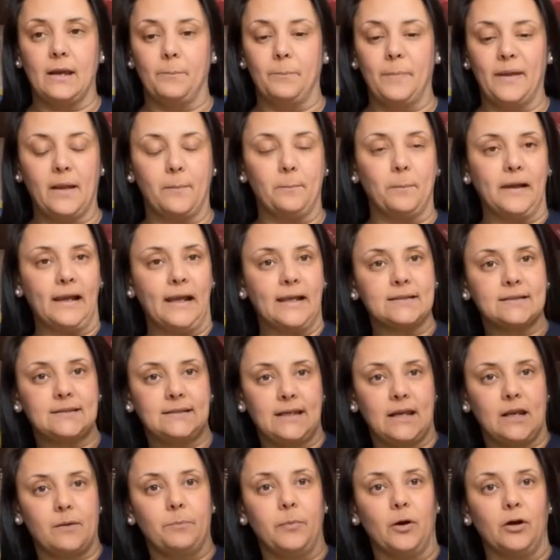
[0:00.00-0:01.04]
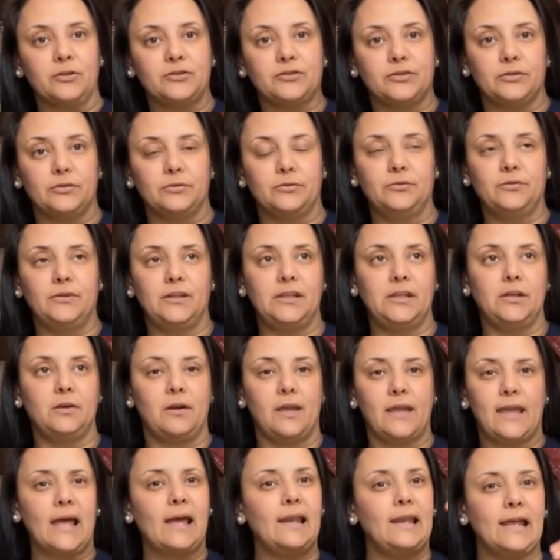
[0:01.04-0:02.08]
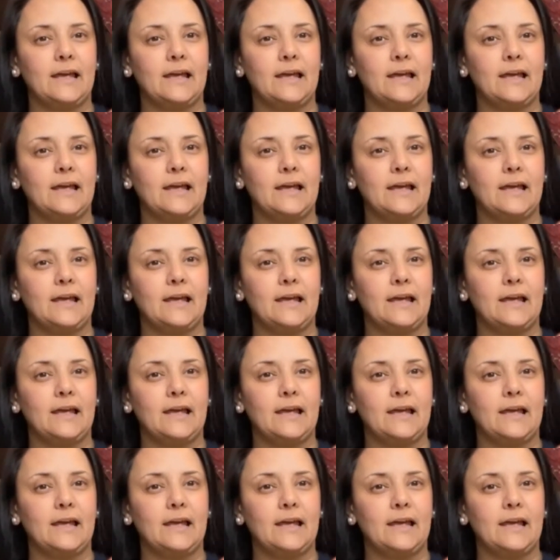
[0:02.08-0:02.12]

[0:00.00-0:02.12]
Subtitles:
a big plastic bottle that you can get